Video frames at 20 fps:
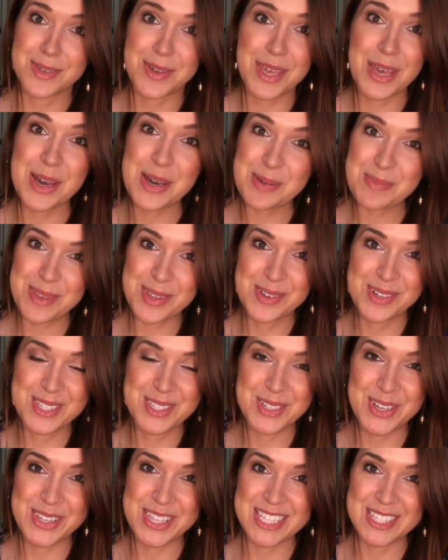So I hope you
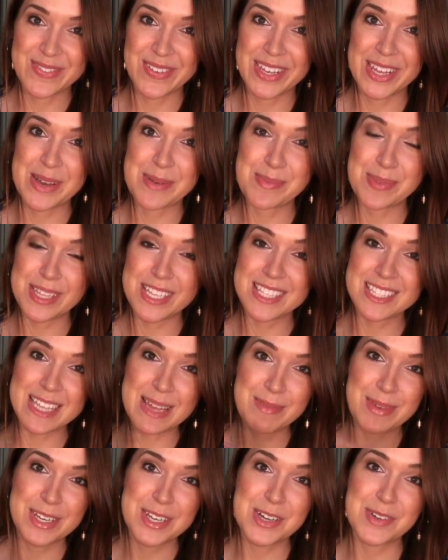enjoyed this video. Please
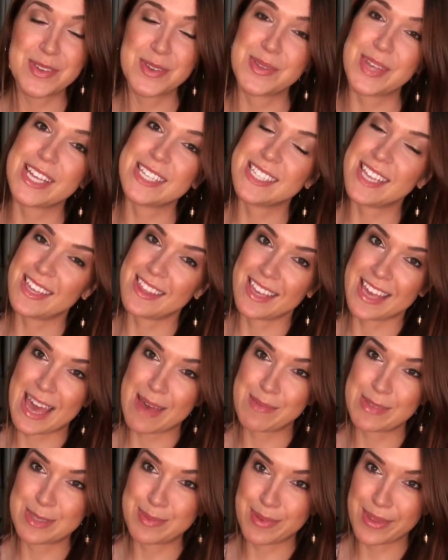let me know if you liked it in the
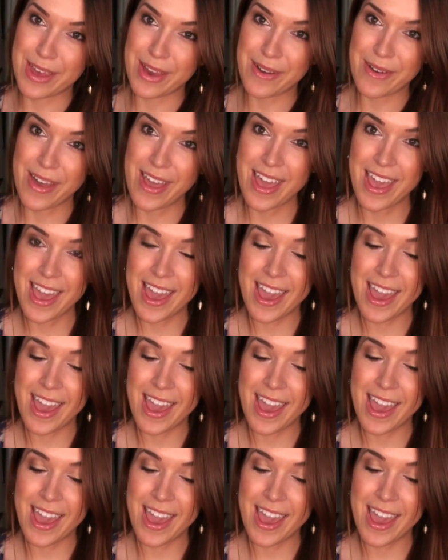comments below.